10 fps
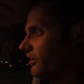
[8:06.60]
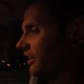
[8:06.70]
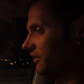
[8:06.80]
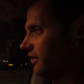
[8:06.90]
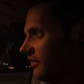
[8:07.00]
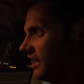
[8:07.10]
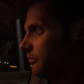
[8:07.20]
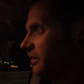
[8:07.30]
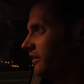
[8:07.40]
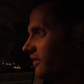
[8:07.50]
Racing
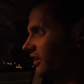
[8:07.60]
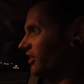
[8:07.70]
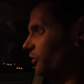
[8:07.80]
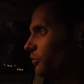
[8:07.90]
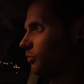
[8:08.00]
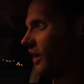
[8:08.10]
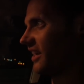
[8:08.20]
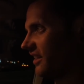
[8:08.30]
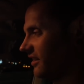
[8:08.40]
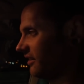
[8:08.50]
Development and
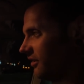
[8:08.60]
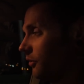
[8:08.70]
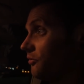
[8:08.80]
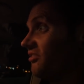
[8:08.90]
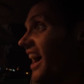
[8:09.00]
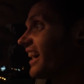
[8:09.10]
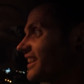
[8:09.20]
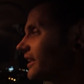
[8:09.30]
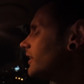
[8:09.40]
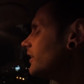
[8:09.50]
Goldwagen
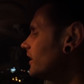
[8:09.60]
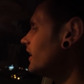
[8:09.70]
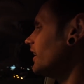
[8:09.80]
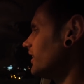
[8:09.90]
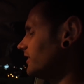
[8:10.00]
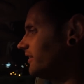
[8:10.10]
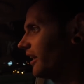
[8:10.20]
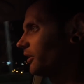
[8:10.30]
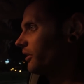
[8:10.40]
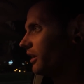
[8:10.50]

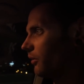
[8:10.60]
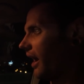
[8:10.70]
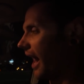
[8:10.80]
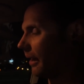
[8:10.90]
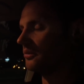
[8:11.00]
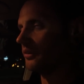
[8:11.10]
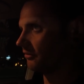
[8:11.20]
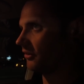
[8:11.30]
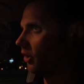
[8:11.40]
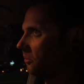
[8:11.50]
Delray were
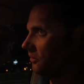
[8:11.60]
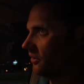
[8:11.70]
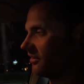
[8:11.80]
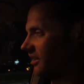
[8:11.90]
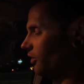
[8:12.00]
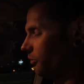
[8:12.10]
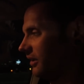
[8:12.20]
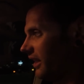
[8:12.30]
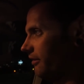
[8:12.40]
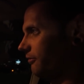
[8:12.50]
absolutely phenomenal. They stayed
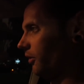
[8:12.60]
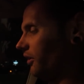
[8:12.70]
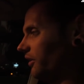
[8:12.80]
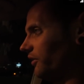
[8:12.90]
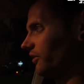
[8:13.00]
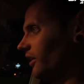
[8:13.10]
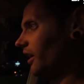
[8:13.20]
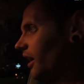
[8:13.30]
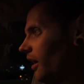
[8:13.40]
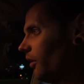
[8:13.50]
open late for us.
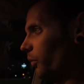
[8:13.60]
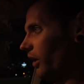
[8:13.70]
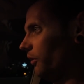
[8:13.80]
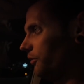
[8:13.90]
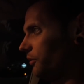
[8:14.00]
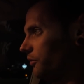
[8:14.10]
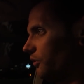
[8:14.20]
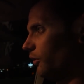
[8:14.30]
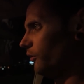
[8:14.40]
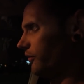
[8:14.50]
We also
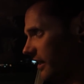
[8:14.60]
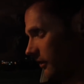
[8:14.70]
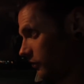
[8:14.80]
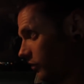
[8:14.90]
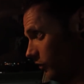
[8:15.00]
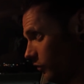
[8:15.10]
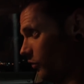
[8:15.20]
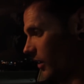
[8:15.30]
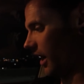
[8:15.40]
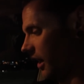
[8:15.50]
drove
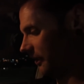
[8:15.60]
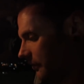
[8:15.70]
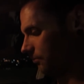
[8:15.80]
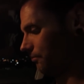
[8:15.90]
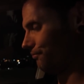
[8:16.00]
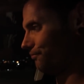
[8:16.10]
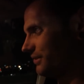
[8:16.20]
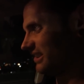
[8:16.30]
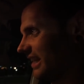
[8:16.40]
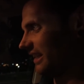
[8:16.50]
into a
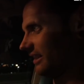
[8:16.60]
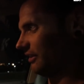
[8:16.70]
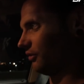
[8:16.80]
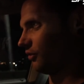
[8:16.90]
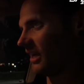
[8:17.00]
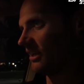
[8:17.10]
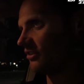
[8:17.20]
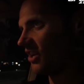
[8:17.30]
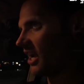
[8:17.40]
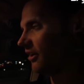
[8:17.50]
slightly
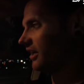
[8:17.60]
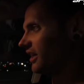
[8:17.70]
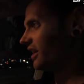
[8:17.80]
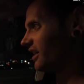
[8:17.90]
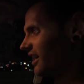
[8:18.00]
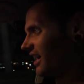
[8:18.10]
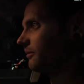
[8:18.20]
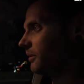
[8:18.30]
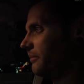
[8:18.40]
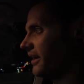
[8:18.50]
strange area,
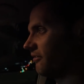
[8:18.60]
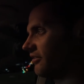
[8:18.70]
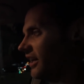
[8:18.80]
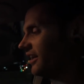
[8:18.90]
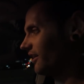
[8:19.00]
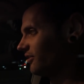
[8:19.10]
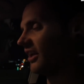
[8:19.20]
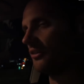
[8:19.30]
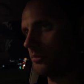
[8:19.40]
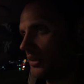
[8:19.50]
but met a very nice
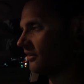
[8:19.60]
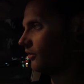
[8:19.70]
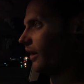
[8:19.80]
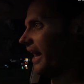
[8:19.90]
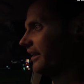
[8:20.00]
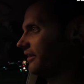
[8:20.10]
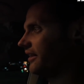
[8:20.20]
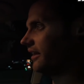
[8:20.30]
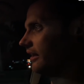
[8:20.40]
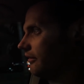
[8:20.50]
gentleman who had
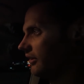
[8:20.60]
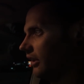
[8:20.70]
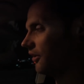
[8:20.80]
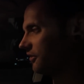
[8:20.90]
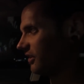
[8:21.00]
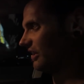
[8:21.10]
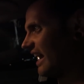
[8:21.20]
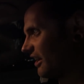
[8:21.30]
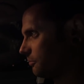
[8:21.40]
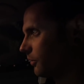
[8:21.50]
the Velocity
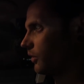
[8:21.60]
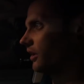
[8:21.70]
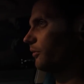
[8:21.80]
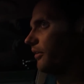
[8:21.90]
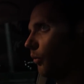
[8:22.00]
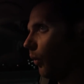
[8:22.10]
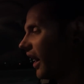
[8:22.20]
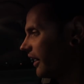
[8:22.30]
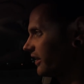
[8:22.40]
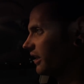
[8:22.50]
dashboard with the
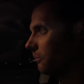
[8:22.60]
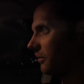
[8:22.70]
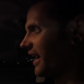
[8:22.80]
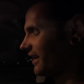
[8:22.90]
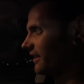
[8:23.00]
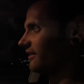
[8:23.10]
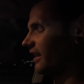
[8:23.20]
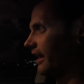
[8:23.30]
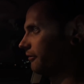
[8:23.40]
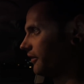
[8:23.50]
wiring and brackets
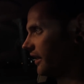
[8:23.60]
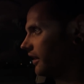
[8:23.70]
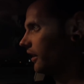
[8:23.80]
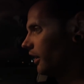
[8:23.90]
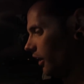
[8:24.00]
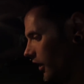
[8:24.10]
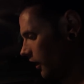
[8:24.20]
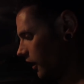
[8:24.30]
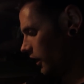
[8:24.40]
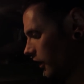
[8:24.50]
and everything.
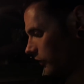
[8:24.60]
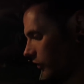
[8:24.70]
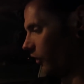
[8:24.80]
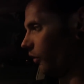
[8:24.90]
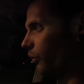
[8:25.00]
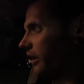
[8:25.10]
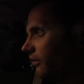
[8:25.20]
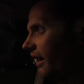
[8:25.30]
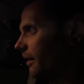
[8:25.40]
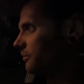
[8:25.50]
So we
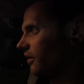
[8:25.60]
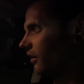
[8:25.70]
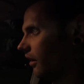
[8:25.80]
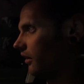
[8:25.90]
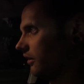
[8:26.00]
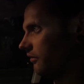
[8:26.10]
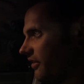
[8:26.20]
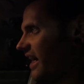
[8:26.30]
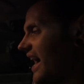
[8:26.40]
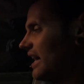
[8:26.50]
grabbed all of
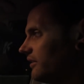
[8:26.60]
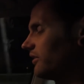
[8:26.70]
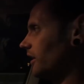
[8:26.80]
that.